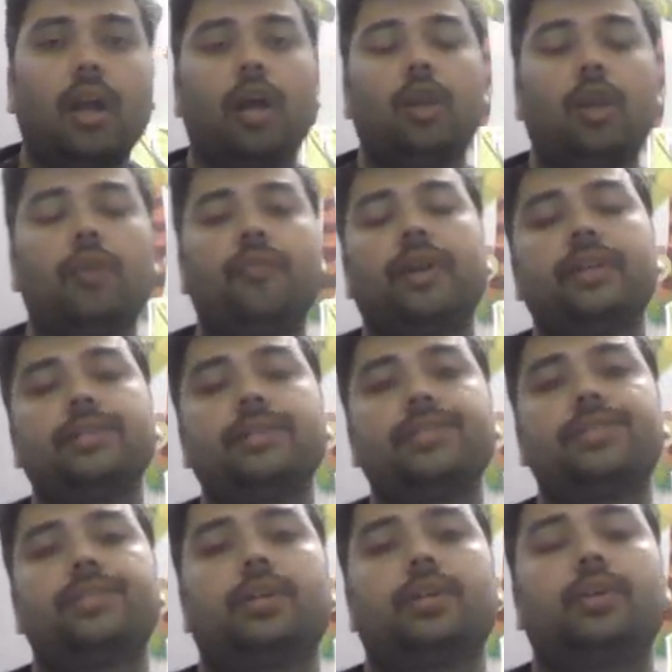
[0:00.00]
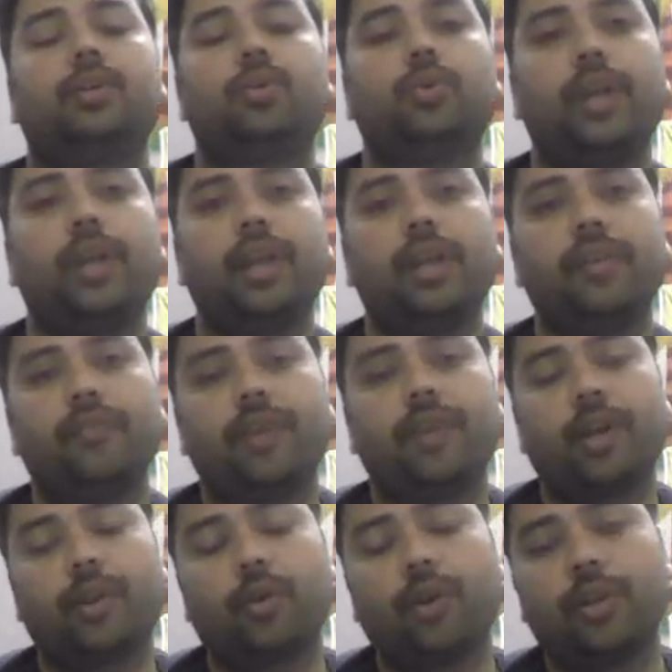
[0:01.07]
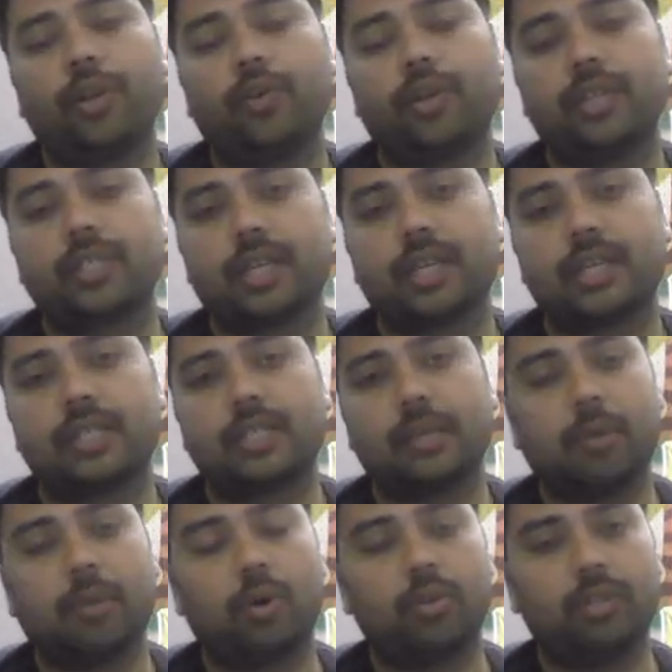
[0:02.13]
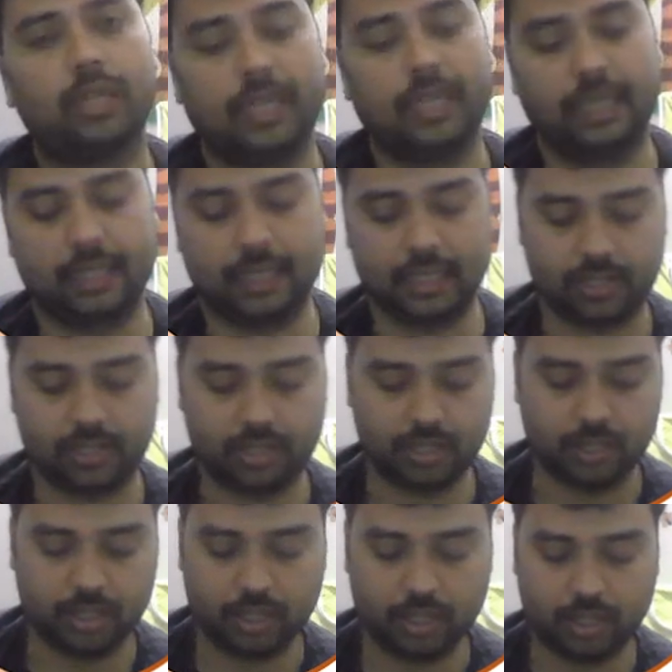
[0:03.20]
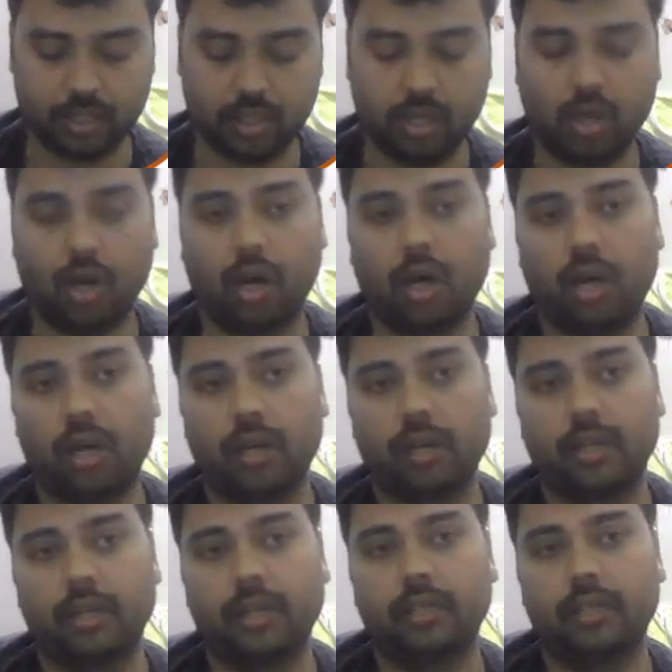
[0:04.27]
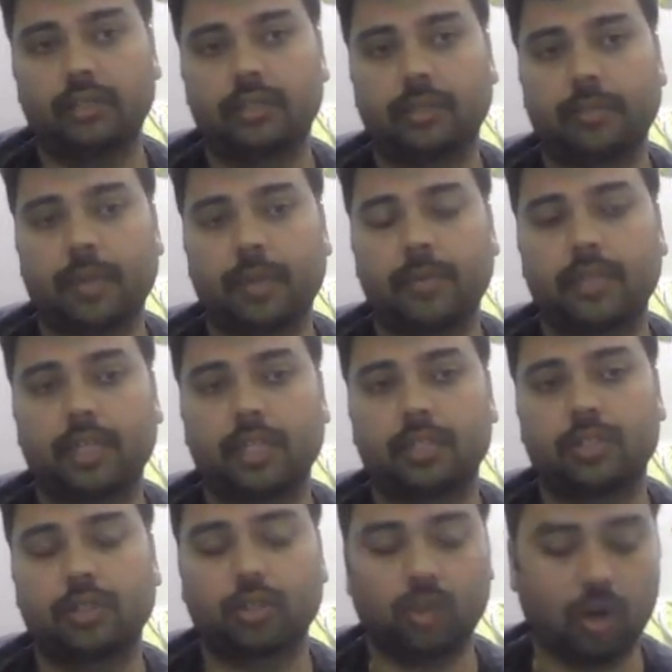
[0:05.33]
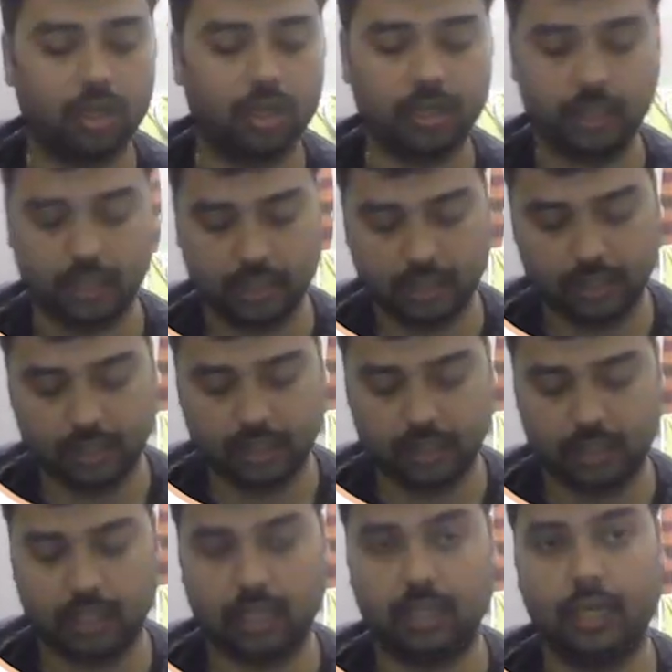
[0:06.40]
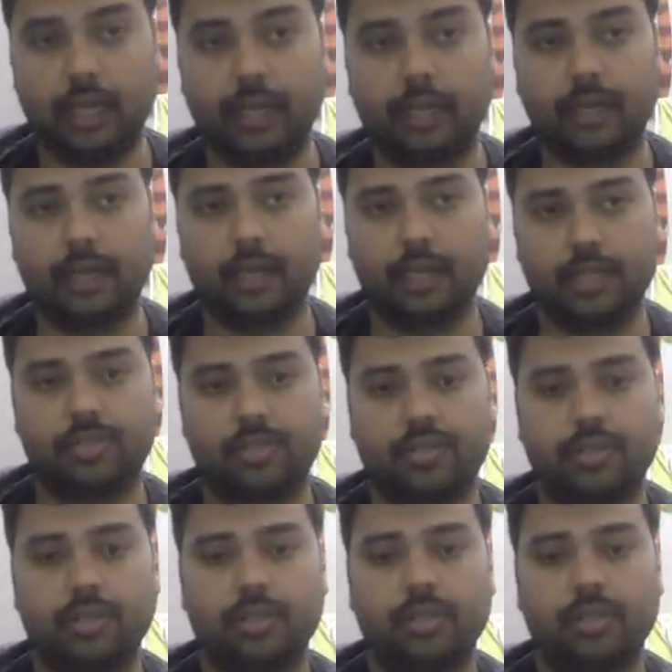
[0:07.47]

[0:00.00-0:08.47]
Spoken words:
Hello friends, today we are going to discuss about the linked list or sometimes also called a linked list.